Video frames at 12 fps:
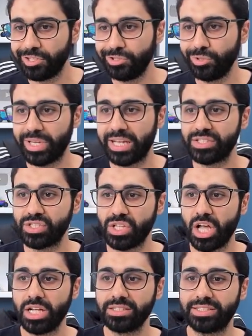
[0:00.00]
you can
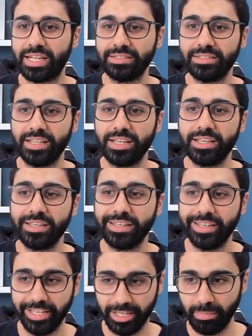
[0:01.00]
start
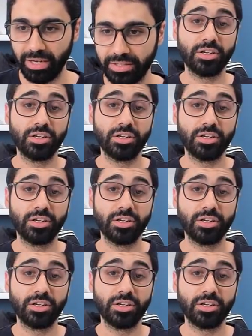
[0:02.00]
sending emails.